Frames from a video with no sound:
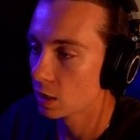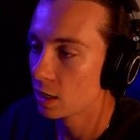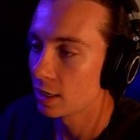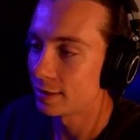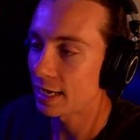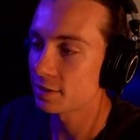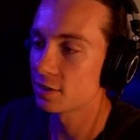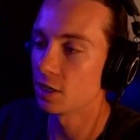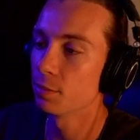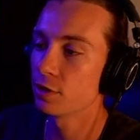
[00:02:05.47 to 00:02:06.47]

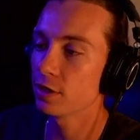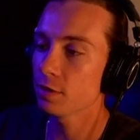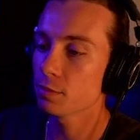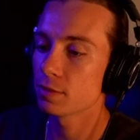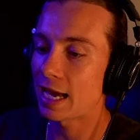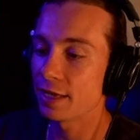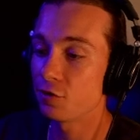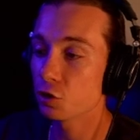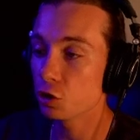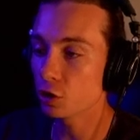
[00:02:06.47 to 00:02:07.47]
if
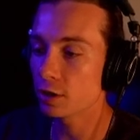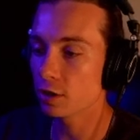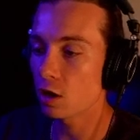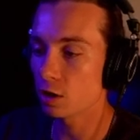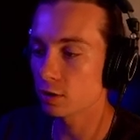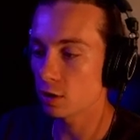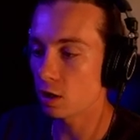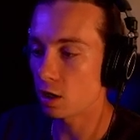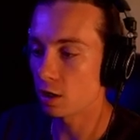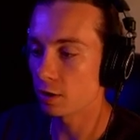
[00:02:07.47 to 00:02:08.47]
you're looking
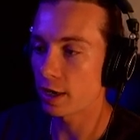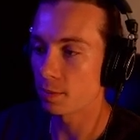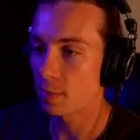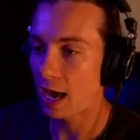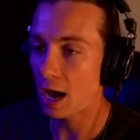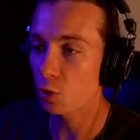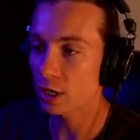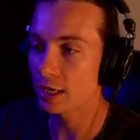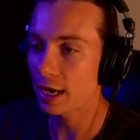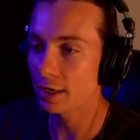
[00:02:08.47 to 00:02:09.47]
on how
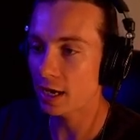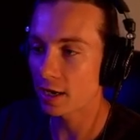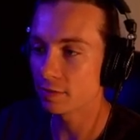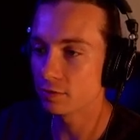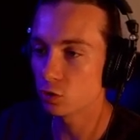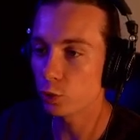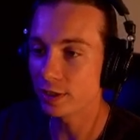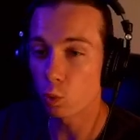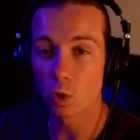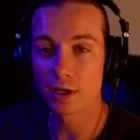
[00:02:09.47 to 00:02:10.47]
can I kind of tweak
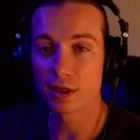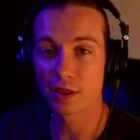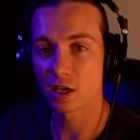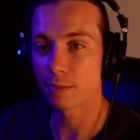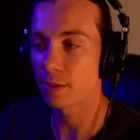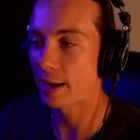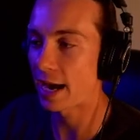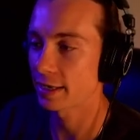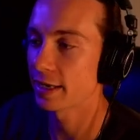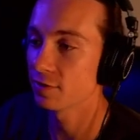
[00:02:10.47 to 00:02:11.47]
one thing on my
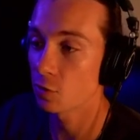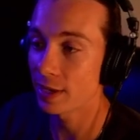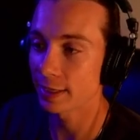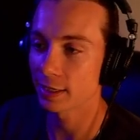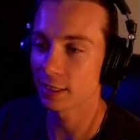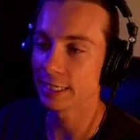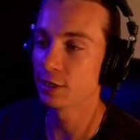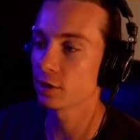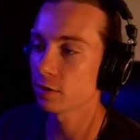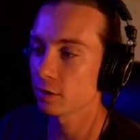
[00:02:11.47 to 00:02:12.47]
backhand to make it
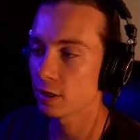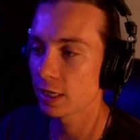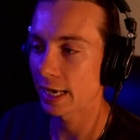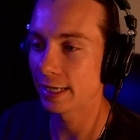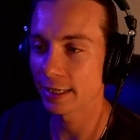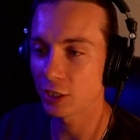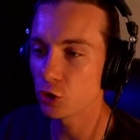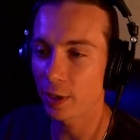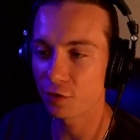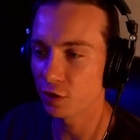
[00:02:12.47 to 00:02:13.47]
cleaner, and like you
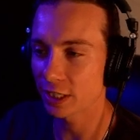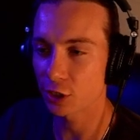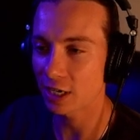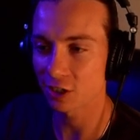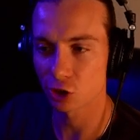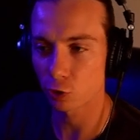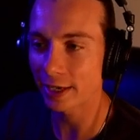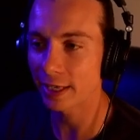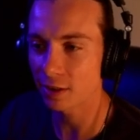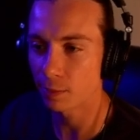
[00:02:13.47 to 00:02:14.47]
might feel like you're not
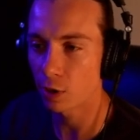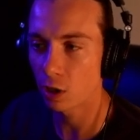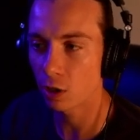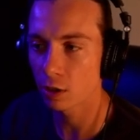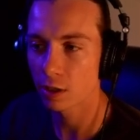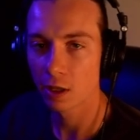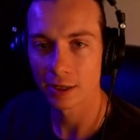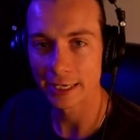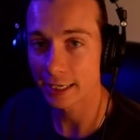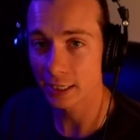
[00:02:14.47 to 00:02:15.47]
striking the ball
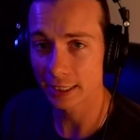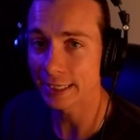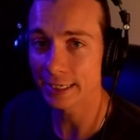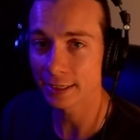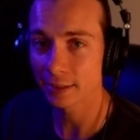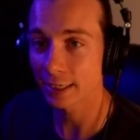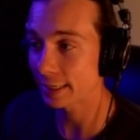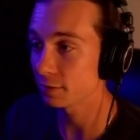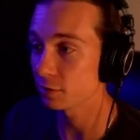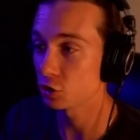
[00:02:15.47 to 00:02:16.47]
like clean, like
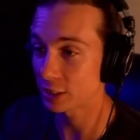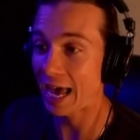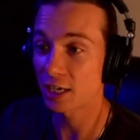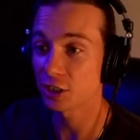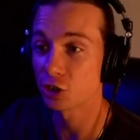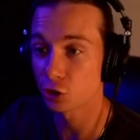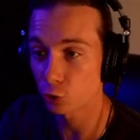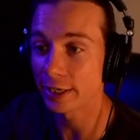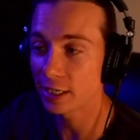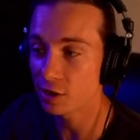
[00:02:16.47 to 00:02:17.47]
just actually
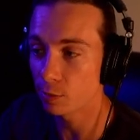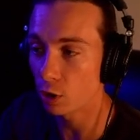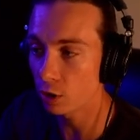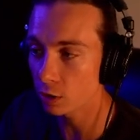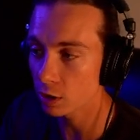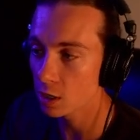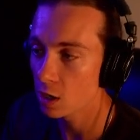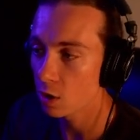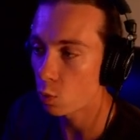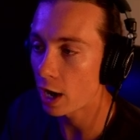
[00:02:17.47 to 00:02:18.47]
striking the ball
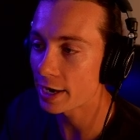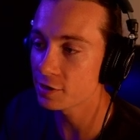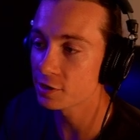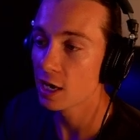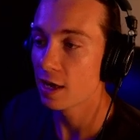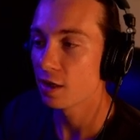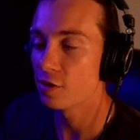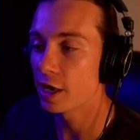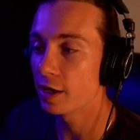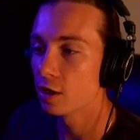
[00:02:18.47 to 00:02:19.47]
wise,
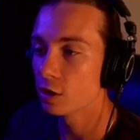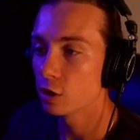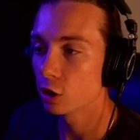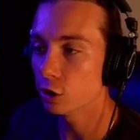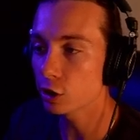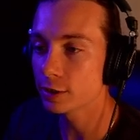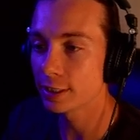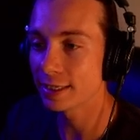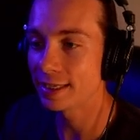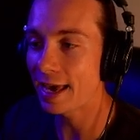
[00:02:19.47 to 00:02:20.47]
then look to
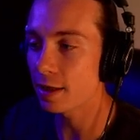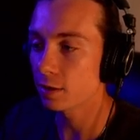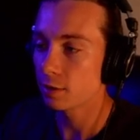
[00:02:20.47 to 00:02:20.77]
get